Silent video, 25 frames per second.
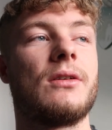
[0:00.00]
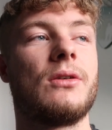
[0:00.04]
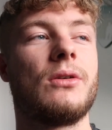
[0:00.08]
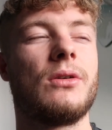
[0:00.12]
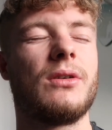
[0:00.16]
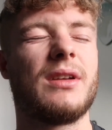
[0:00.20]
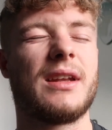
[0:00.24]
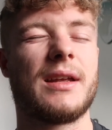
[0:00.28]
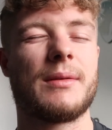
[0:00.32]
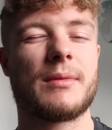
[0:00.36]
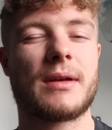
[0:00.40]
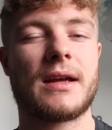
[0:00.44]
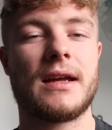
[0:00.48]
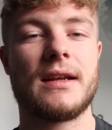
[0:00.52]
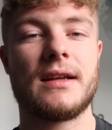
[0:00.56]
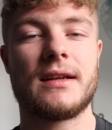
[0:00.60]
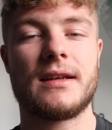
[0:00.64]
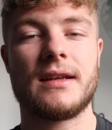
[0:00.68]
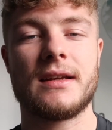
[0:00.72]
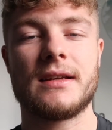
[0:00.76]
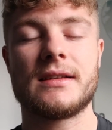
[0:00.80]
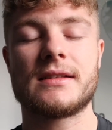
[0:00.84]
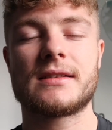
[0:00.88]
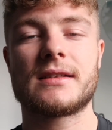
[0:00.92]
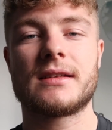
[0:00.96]
all them kind of
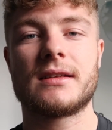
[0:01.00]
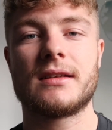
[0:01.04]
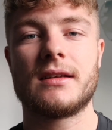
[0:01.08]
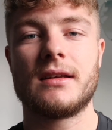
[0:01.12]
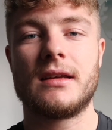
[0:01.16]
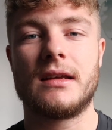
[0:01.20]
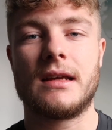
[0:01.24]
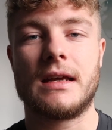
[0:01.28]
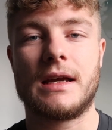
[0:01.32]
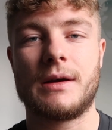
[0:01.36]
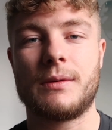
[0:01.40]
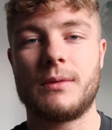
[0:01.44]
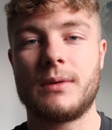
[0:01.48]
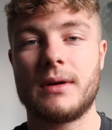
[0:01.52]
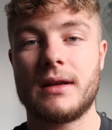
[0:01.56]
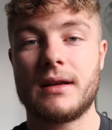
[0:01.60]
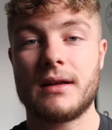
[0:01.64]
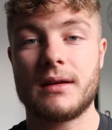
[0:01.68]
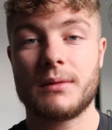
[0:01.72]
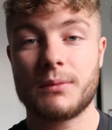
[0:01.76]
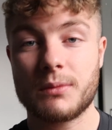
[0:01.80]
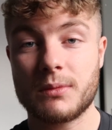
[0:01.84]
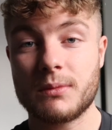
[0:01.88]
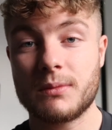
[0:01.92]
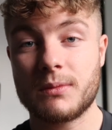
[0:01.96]
things. We
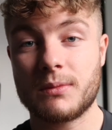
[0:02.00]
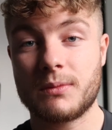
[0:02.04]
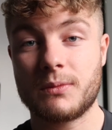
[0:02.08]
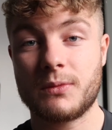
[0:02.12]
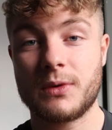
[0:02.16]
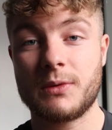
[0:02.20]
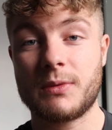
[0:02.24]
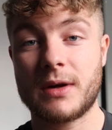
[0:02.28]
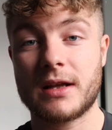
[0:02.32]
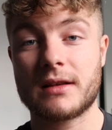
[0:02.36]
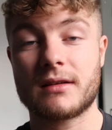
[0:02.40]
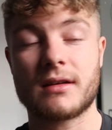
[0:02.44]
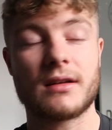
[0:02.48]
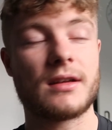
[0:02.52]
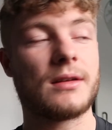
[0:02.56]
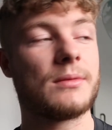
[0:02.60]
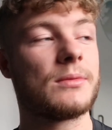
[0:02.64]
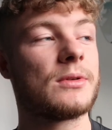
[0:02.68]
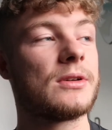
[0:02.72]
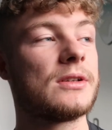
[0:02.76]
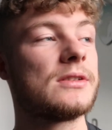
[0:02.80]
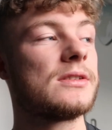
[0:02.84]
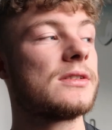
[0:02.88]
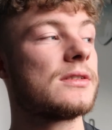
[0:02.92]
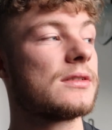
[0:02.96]
went on them
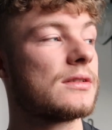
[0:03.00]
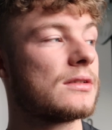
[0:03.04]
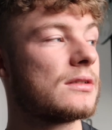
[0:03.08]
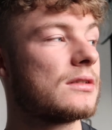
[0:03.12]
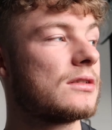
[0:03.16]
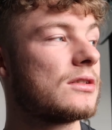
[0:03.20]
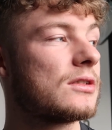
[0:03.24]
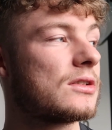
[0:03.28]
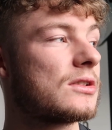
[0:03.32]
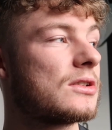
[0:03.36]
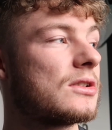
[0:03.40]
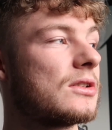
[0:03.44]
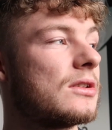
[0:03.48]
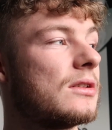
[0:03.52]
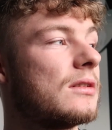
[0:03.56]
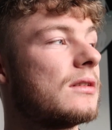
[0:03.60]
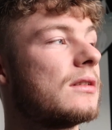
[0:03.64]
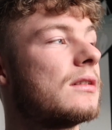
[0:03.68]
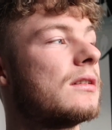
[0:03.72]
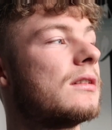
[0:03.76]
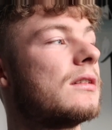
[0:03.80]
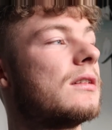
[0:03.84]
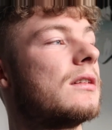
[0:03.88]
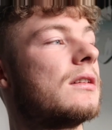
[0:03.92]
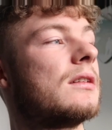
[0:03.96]
because just
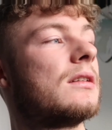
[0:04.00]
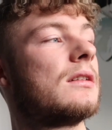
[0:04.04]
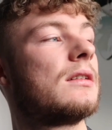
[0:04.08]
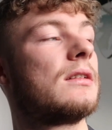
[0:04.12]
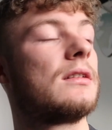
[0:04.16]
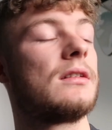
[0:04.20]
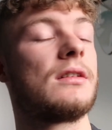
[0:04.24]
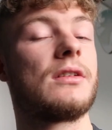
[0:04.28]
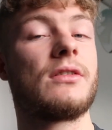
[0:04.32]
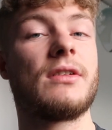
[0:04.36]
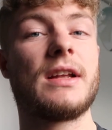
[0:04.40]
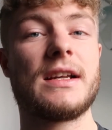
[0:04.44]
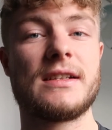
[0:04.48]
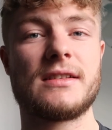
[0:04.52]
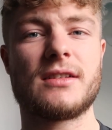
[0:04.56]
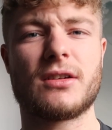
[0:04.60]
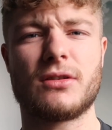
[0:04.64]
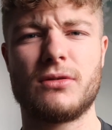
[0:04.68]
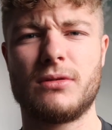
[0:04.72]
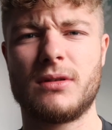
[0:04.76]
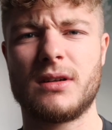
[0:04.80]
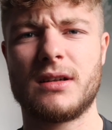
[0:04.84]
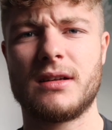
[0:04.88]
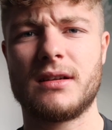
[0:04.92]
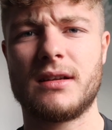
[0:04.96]
they're nice to
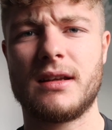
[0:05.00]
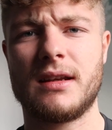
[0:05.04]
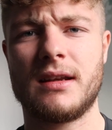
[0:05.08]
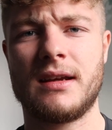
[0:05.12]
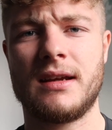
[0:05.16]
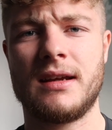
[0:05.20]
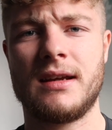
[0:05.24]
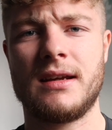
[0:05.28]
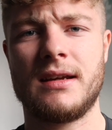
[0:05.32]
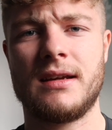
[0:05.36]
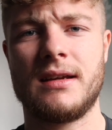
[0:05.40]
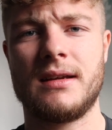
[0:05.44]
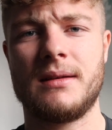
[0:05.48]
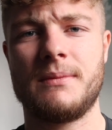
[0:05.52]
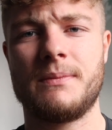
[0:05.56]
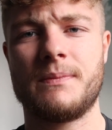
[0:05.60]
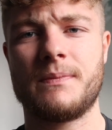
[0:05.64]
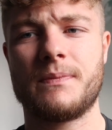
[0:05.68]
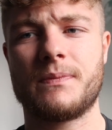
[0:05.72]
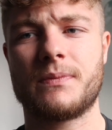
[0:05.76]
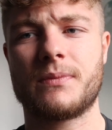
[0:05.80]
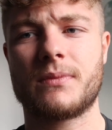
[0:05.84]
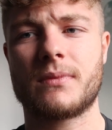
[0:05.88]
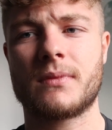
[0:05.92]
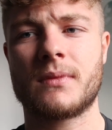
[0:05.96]
go
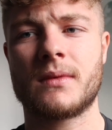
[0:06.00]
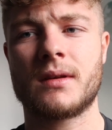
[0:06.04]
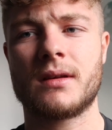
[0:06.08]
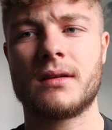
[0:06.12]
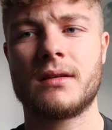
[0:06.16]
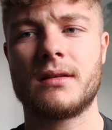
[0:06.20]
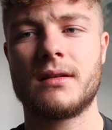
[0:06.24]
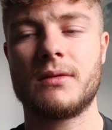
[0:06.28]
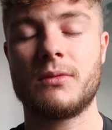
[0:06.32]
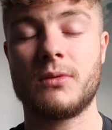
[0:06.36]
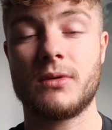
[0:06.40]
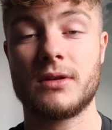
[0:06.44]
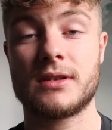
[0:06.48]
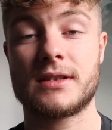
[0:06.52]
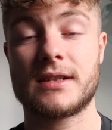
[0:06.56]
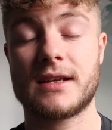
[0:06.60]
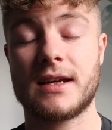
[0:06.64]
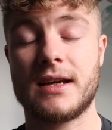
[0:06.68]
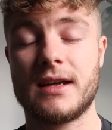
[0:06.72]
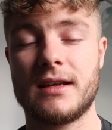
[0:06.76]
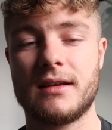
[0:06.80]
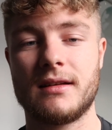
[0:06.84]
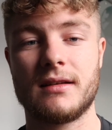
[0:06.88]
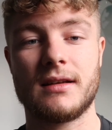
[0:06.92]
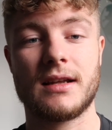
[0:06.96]
on. Once
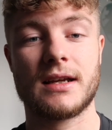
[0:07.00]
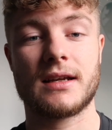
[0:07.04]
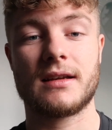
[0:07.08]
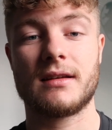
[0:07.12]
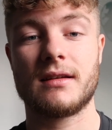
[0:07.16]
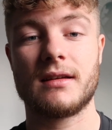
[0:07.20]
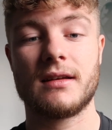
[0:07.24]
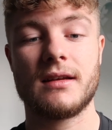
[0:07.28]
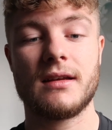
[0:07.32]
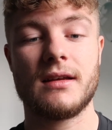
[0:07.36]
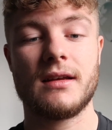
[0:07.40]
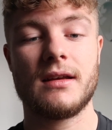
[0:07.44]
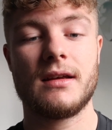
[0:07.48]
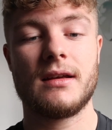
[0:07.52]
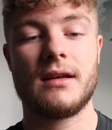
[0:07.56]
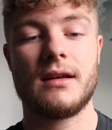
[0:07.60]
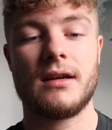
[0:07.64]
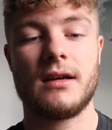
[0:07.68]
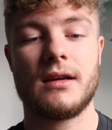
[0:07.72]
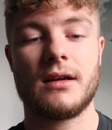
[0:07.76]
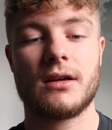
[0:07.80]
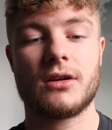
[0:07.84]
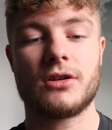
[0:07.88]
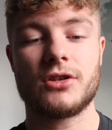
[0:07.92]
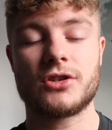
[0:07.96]
again, like,
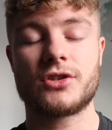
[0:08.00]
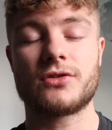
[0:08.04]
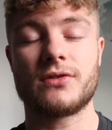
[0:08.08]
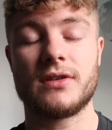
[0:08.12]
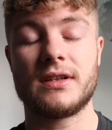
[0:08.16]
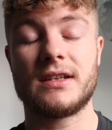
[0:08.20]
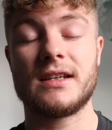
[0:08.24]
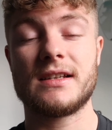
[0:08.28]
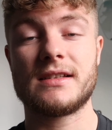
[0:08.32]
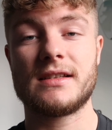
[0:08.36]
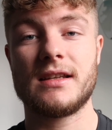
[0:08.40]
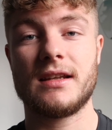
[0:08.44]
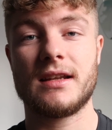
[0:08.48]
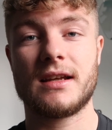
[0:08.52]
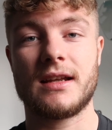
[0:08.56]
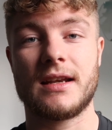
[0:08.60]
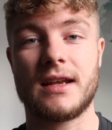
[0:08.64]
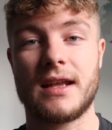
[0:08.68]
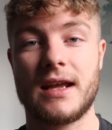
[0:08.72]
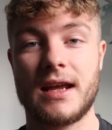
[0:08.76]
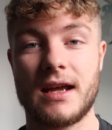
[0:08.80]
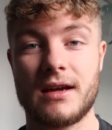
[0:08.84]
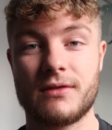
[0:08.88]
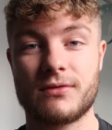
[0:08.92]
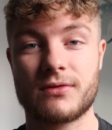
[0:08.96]
because you're in
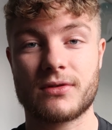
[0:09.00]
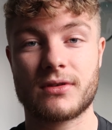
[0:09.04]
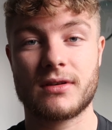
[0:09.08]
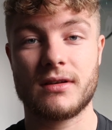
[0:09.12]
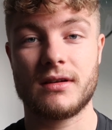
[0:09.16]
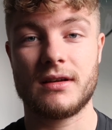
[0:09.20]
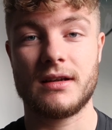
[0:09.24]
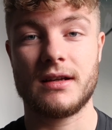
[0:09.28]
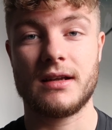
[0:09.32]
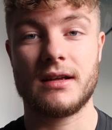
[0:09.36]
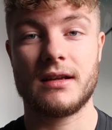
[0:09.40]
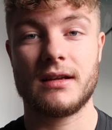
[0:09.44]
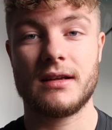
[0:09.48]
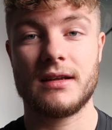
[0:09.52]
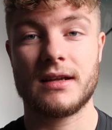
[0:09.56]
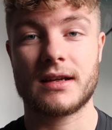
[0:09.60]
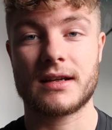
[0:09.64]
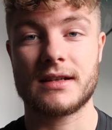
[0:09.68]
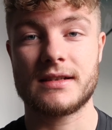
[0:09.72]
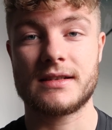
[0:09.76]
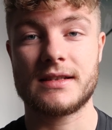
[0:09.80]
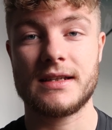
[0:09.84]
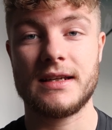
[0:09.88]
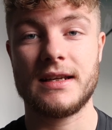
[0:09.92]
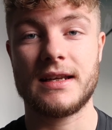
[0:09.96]
Disneyland, everything, you
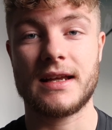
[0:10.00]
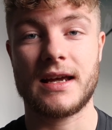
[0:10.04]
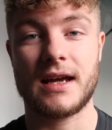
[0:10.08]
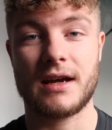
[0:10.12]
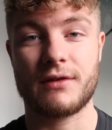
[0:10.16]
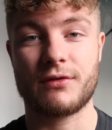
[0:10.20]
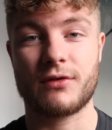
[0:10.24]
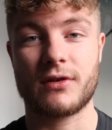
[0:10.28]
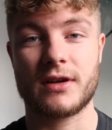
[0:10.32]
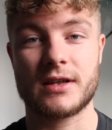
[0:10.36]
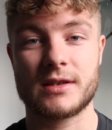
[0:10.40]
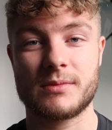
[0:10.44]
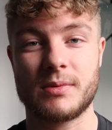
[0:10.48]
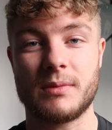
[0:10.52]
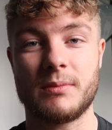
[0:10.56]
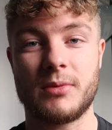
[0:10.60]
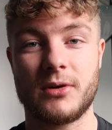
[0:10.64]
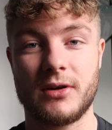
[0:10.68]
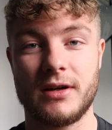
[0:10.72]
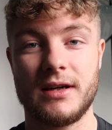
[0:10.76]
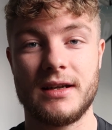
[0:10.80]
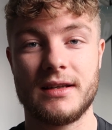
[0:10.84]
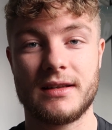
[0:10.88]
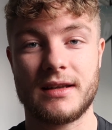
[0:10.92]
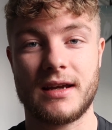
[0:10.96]
can see the effort has been
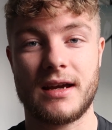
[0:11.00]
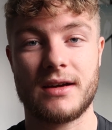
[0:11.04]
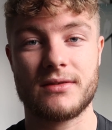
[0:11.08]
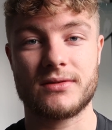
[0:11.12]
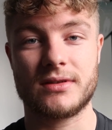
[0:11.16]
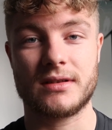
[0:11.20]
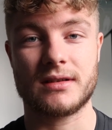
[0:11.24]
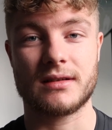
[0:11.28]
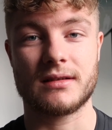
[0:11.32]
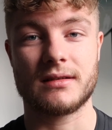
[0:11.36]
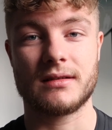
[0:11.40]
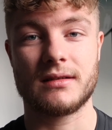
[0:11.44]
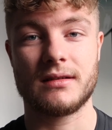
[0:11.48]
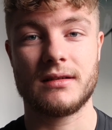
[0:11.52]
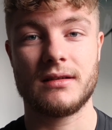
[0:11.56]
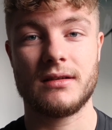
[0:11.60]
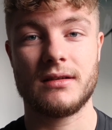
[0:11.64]
put into everything.